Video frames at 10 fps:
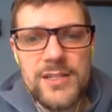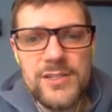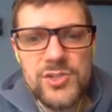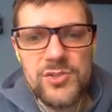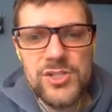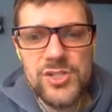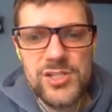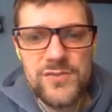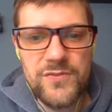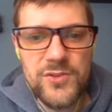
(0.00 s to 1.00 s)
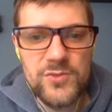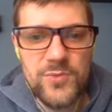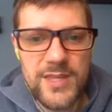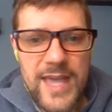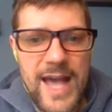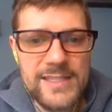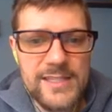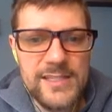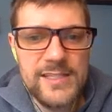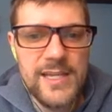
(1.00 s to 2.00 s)
syringes filled with
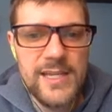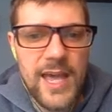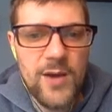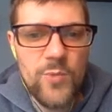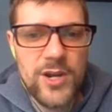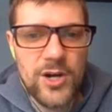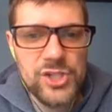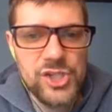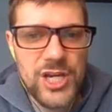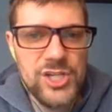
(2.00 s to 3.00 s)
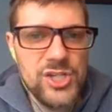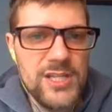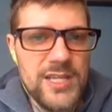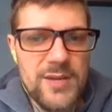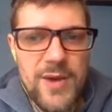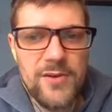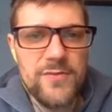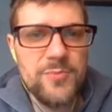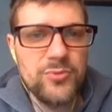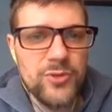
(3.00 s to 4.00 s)
gases, and we are changing the amount
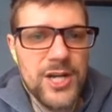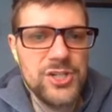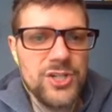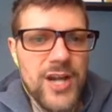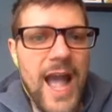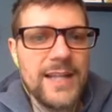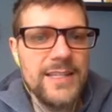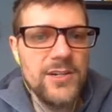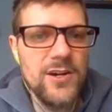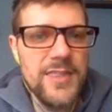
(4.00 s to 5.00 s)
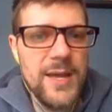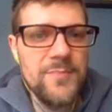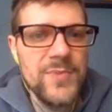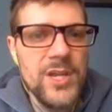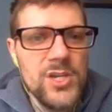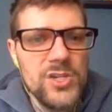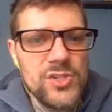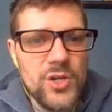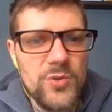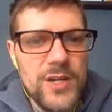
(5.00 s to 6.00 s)
of pressure acting on them.
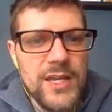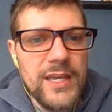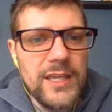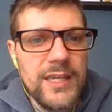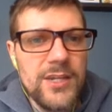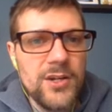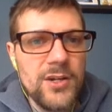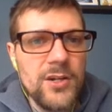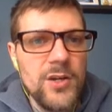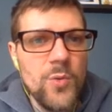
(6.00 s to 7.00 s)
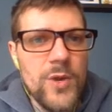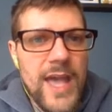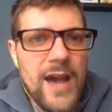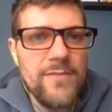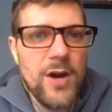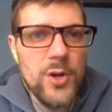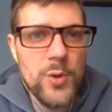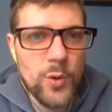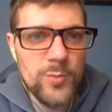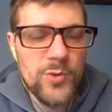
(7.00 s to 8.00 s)
So here we have a
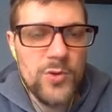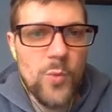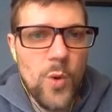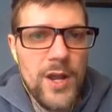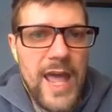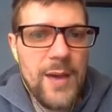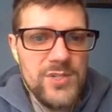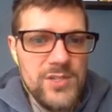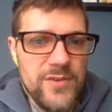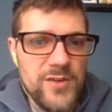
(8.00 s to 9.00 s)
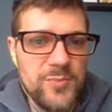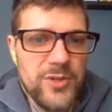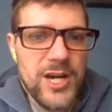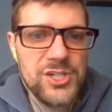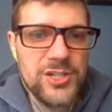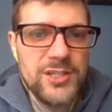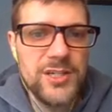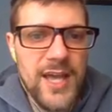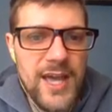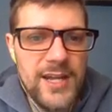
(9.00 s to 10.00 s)
normal 1 atmosphere of pressure,
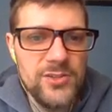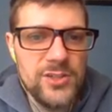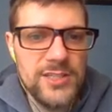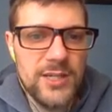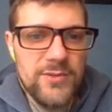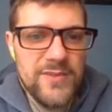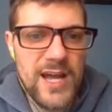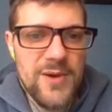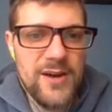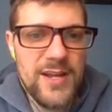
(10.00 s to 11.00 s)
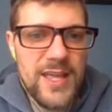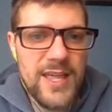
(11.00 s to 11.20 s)
and it looks like we've got about